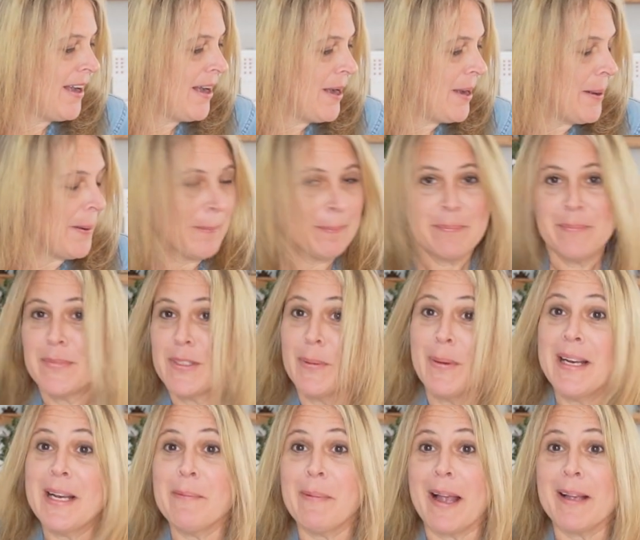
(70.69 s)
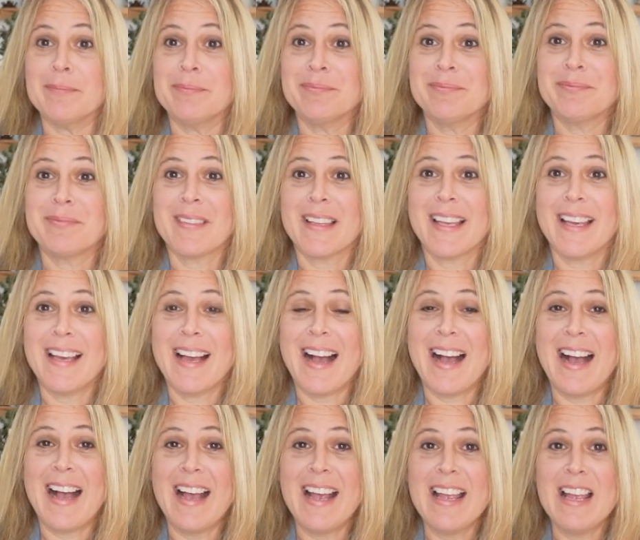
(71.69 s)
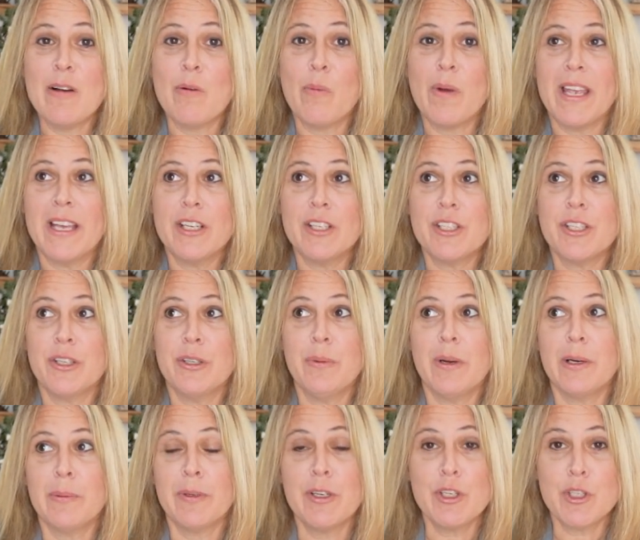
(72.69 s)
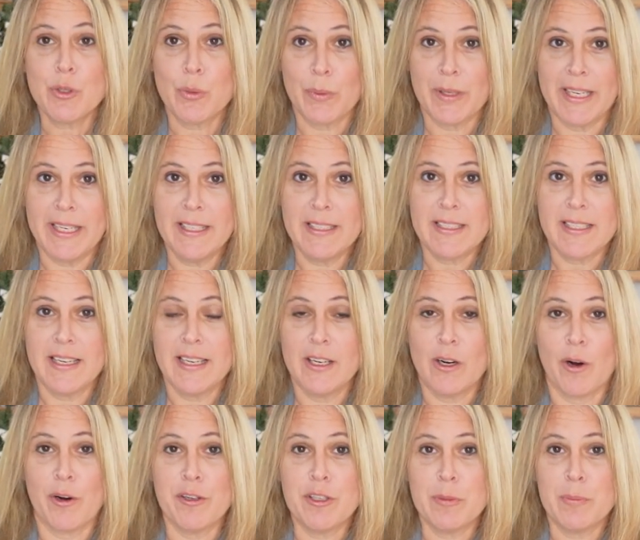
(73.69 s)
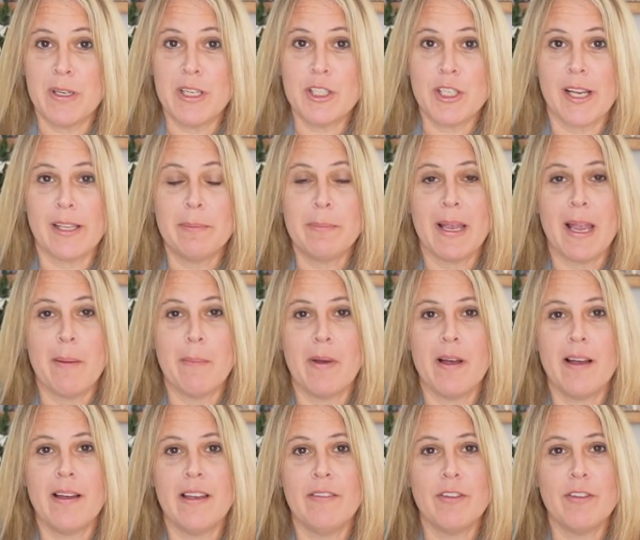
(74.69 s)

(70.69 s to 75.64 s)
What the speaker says: So anyway, I went to a retreat in Orange Beach, Alabama.